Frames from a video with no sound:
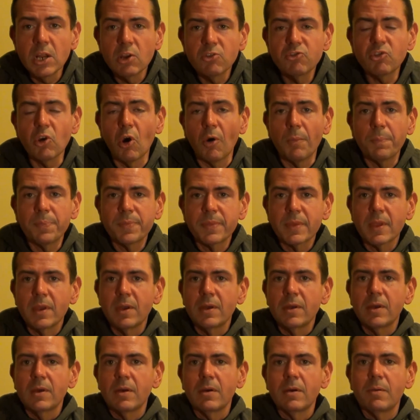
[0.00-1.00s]
So,
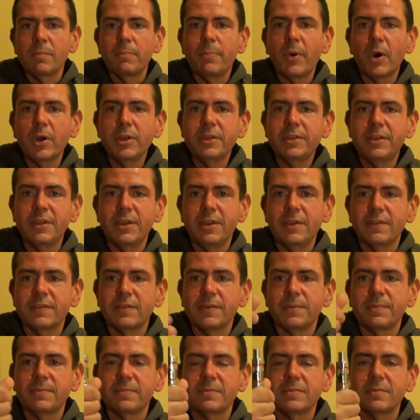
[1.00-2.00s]
point
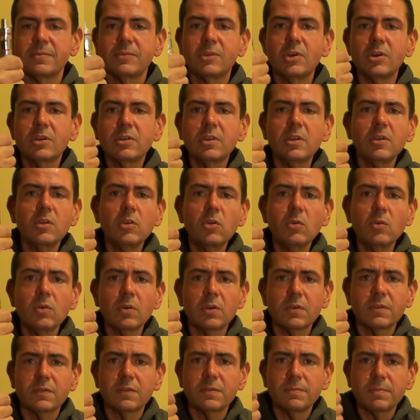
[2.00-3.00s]
is, 30
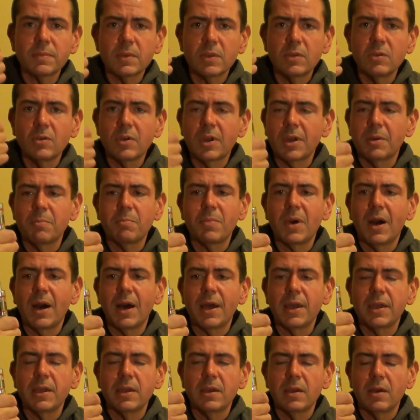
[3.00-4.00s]
euros you can
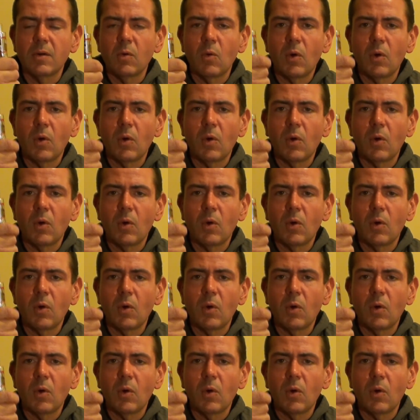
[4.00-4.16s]
buy